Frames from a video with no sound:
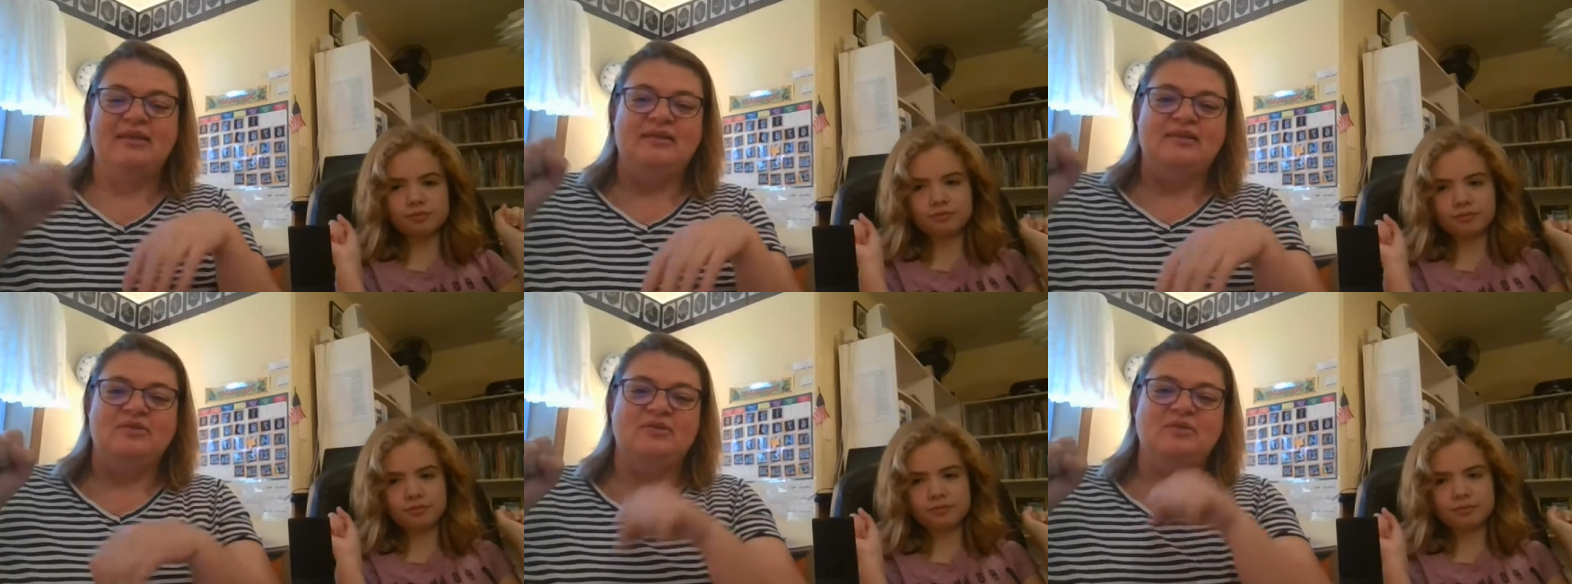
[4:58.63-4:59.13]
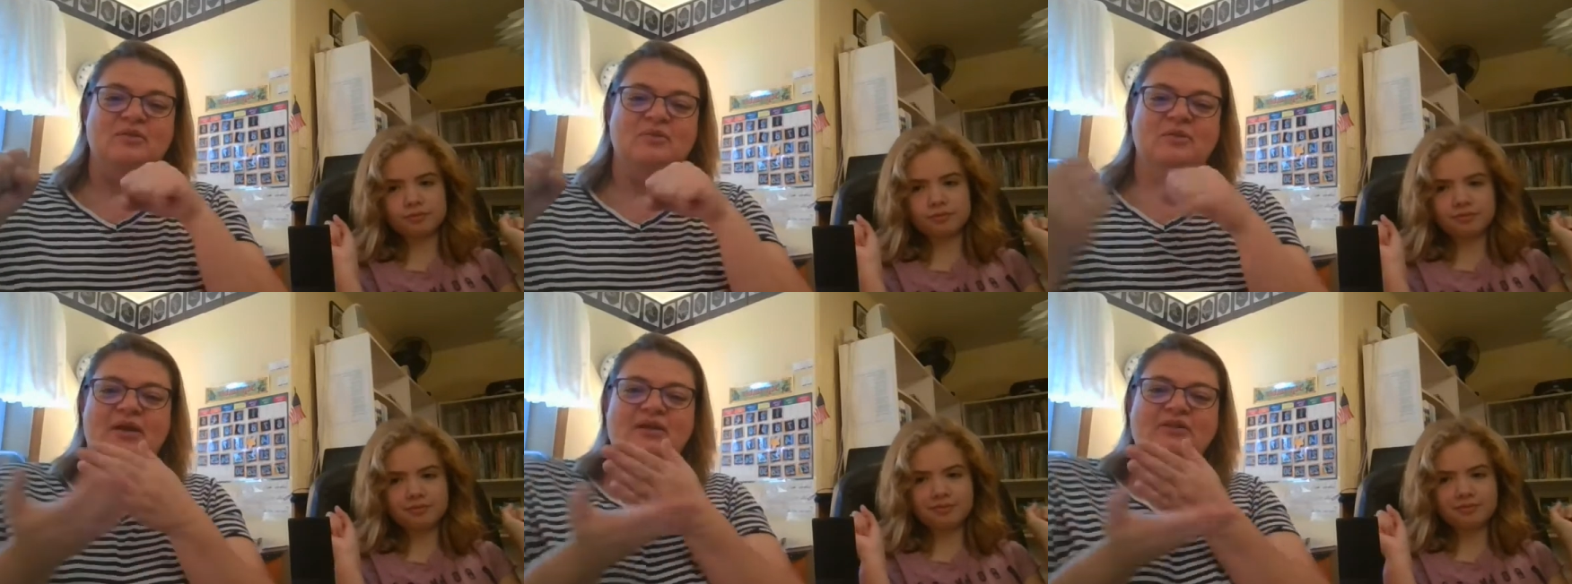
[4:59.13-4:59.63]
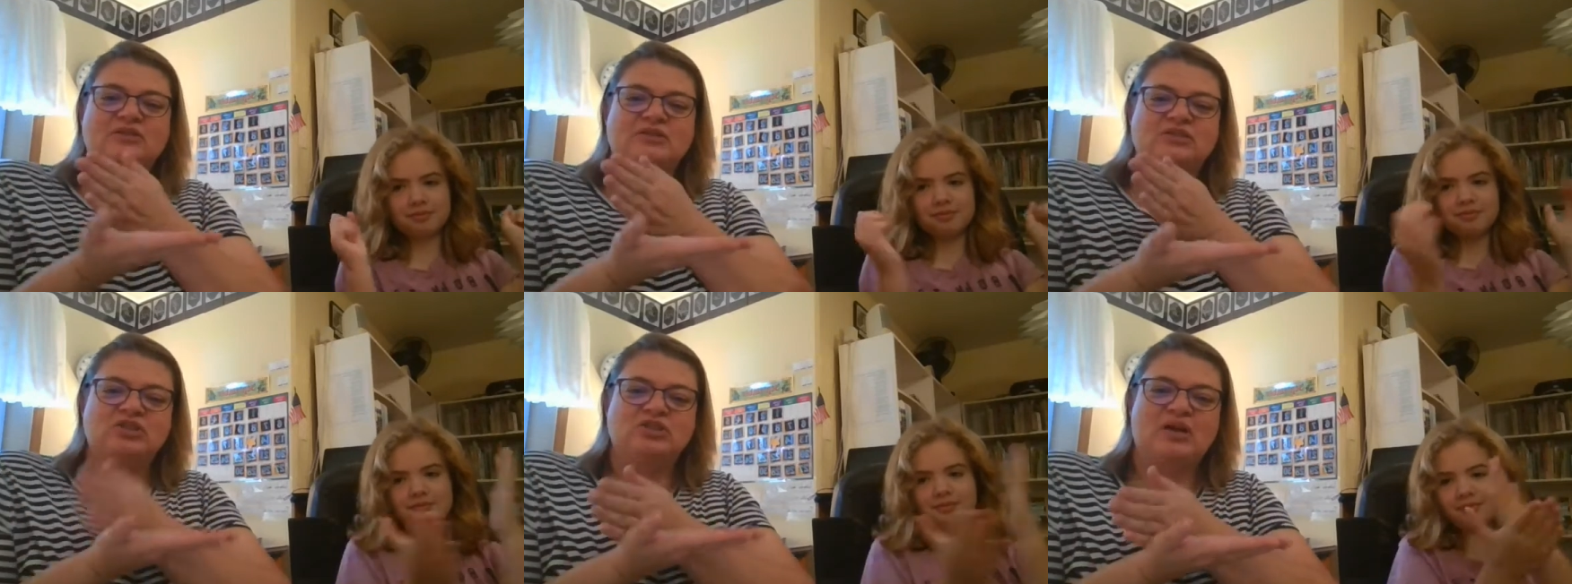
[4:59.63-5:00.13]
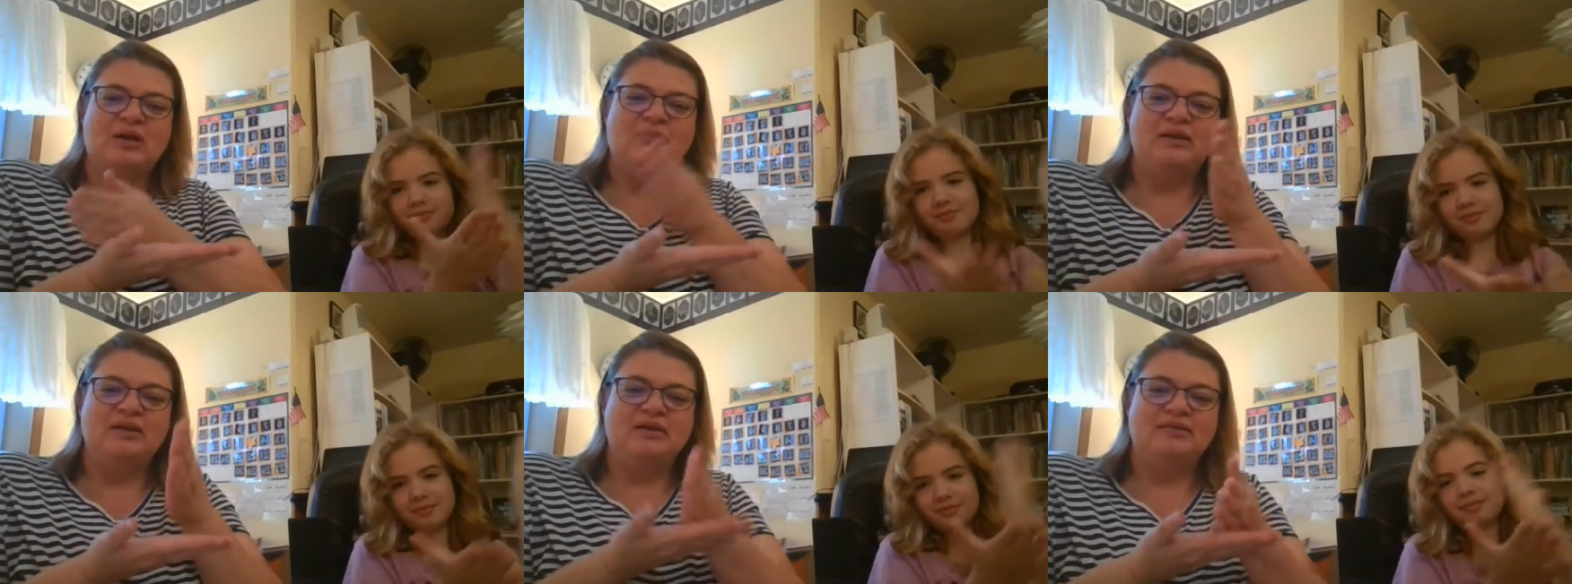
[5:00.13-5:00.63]
Speaker 1: So we might just chop
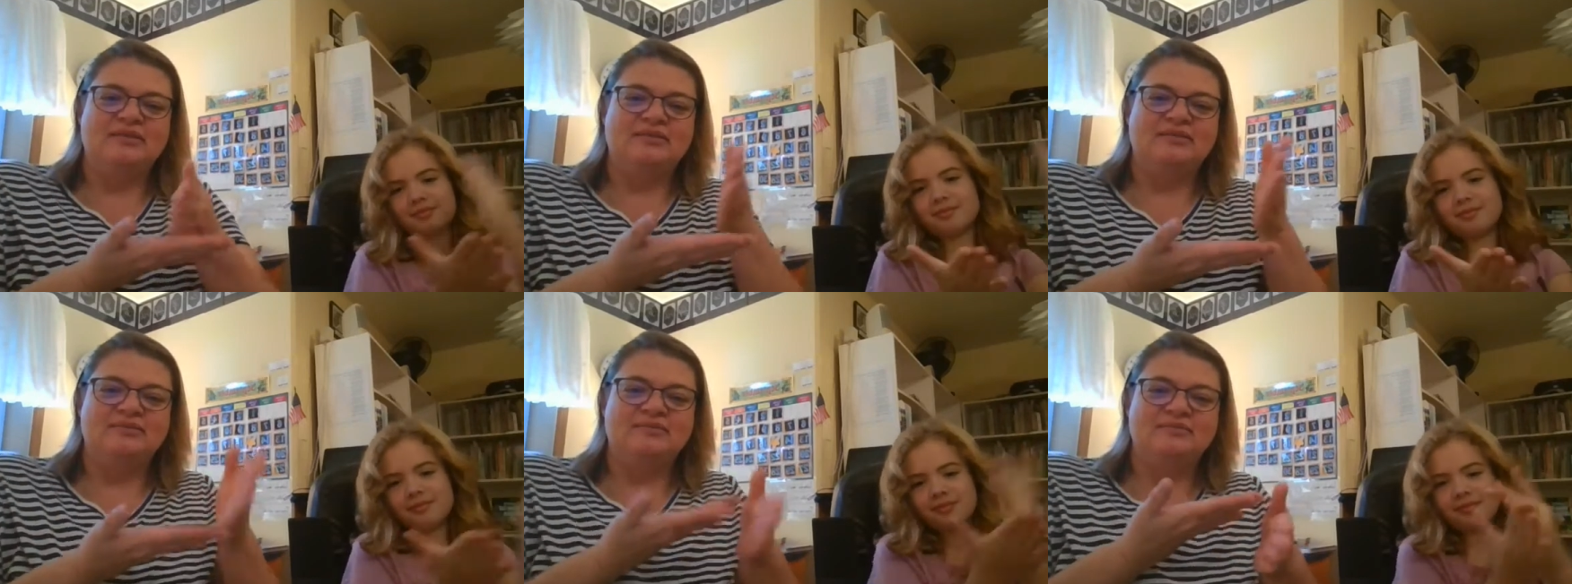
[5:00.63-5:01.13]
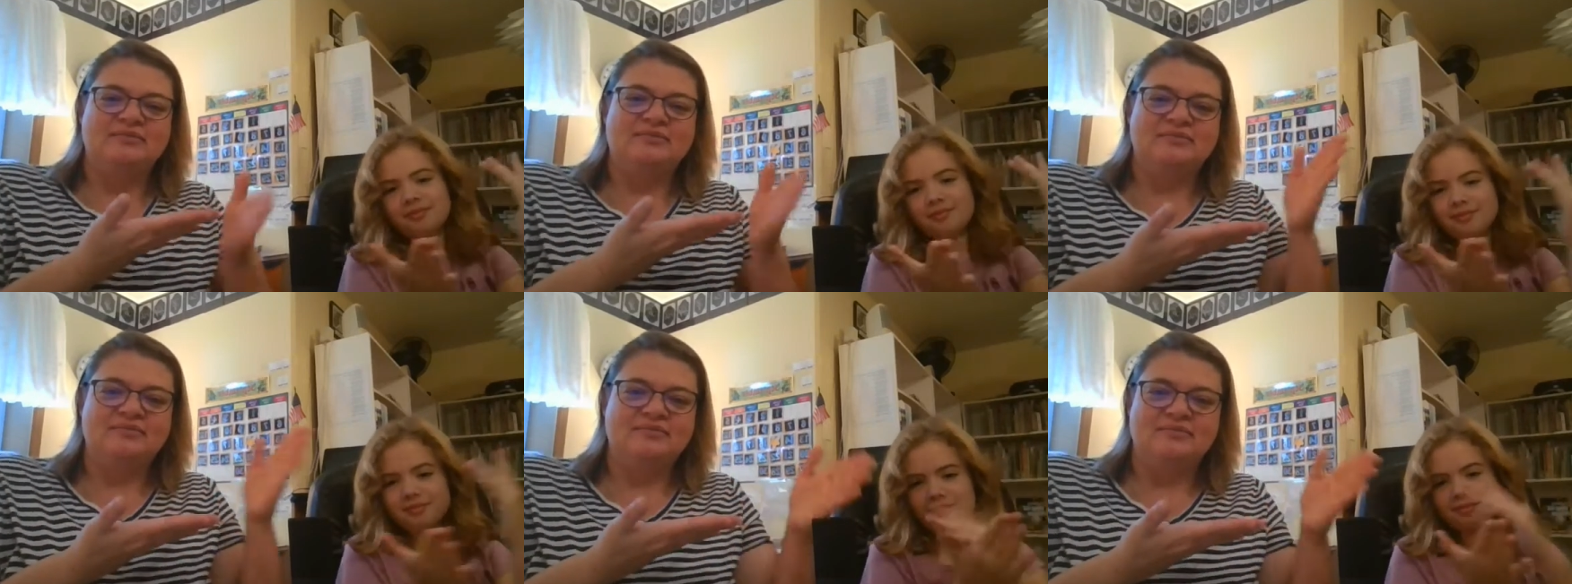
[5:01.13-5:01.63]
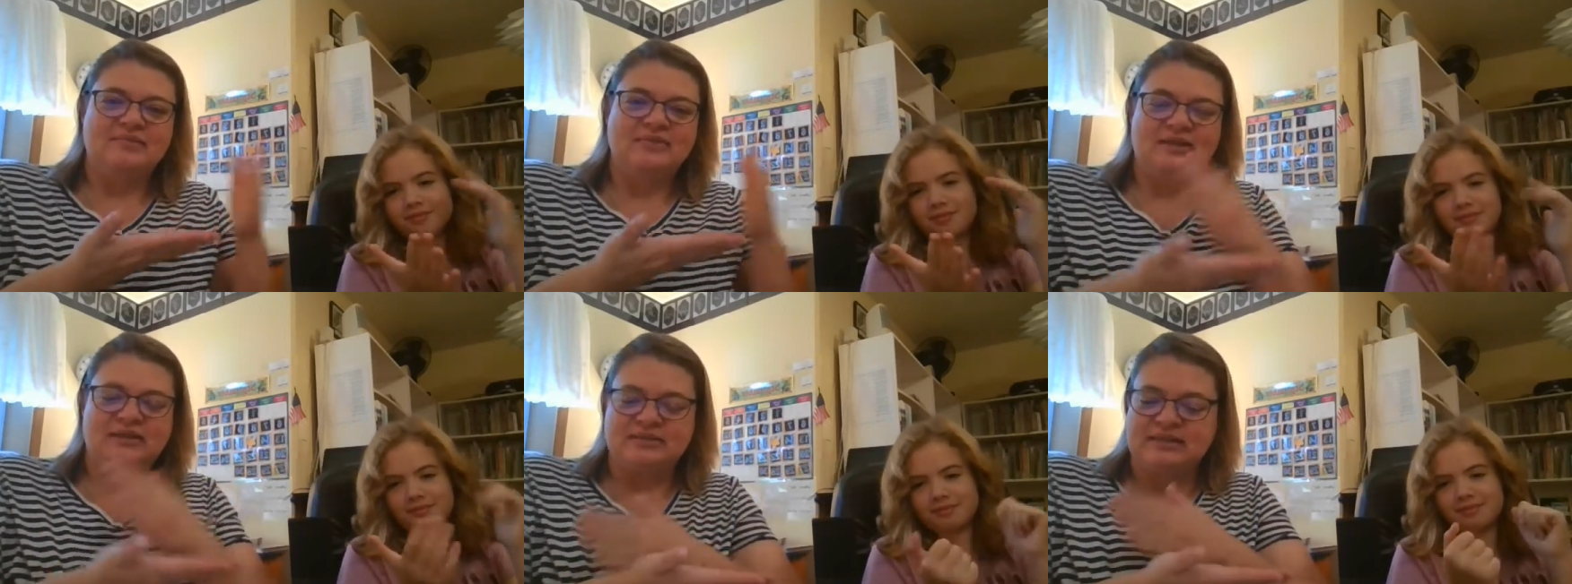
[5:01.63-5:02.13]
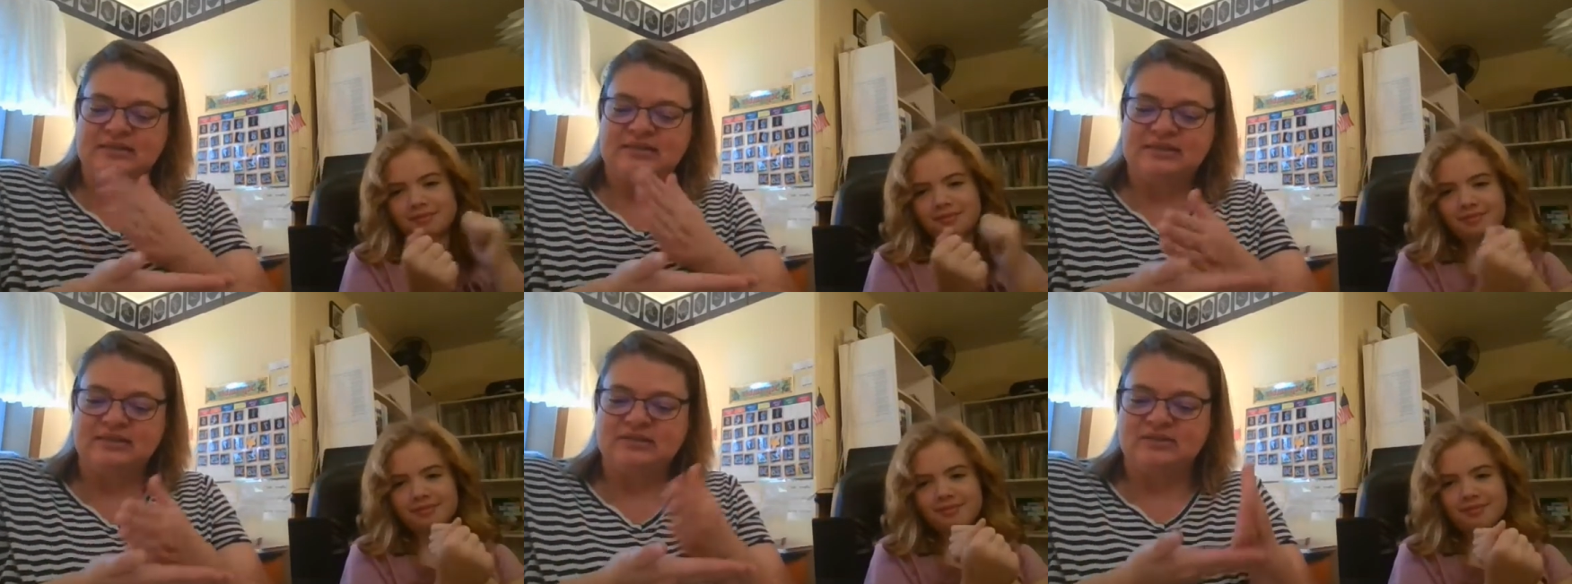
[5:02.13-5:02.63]
it because that's
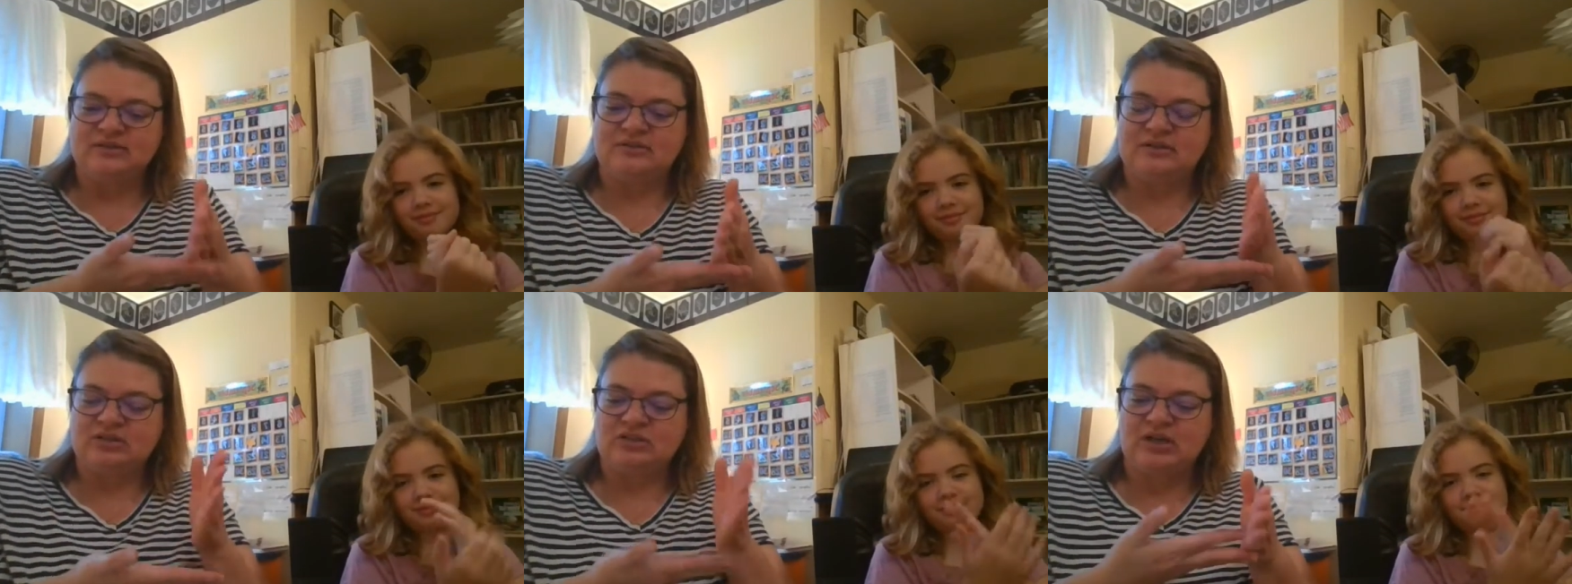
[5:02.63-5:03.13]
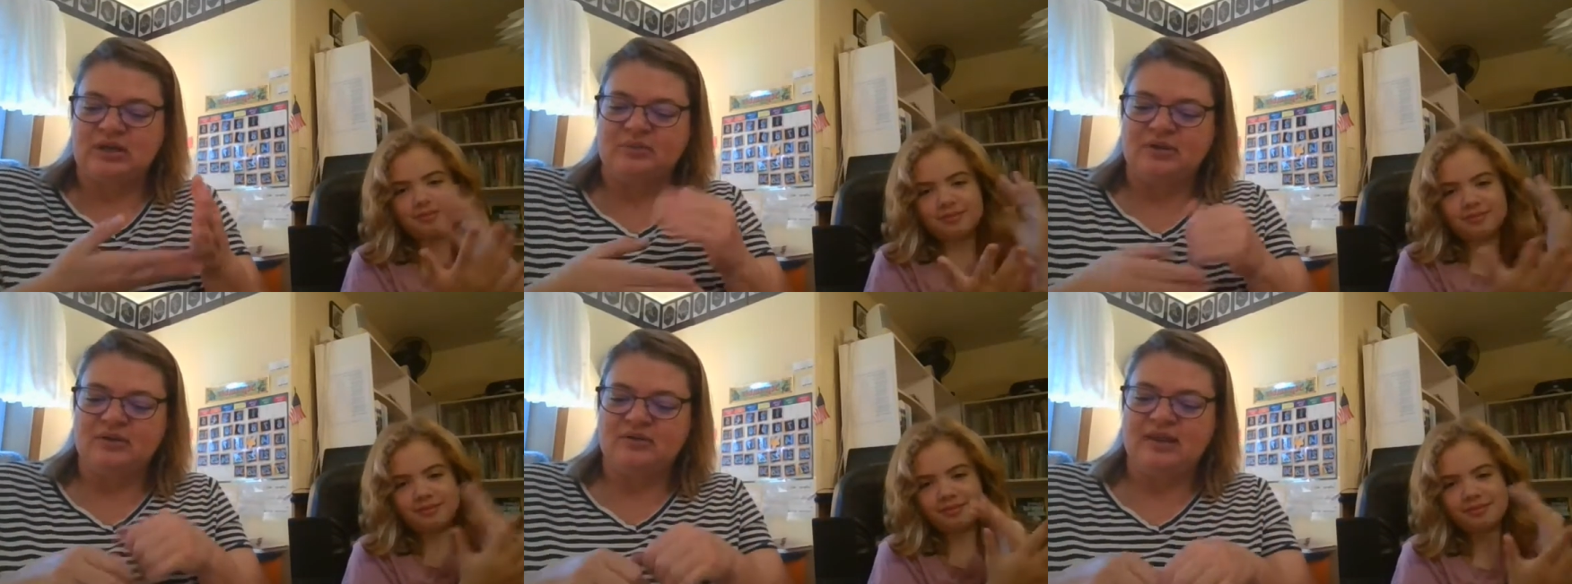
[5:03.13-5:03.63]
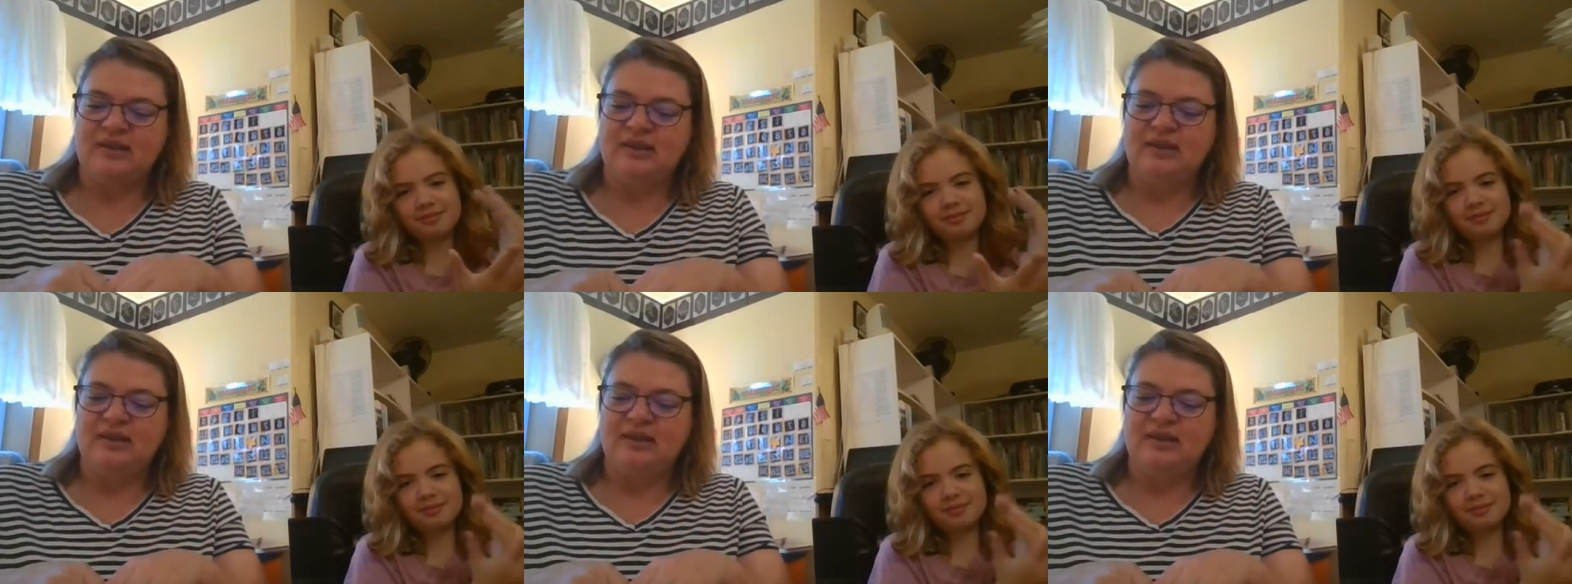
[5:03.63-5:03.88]
easier to chop it. Okay.